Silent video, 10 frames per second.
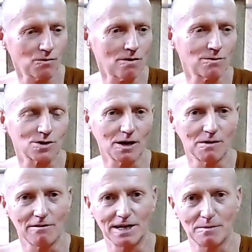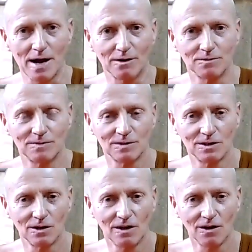Or it goes horribly wrong,
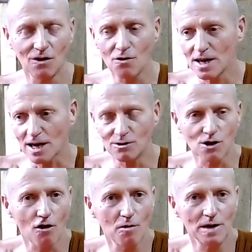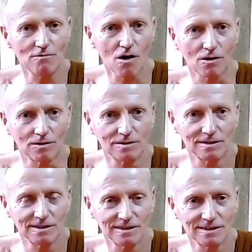and you were right to
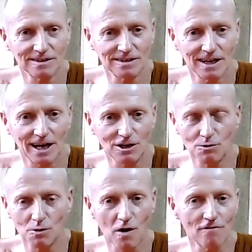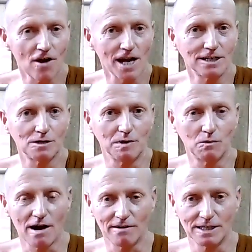be worried. But did the
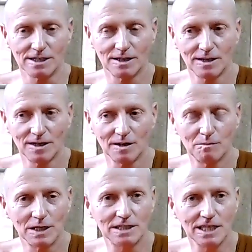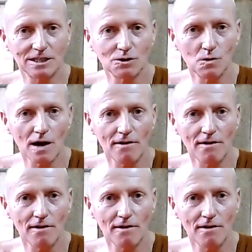worrying about it help? No,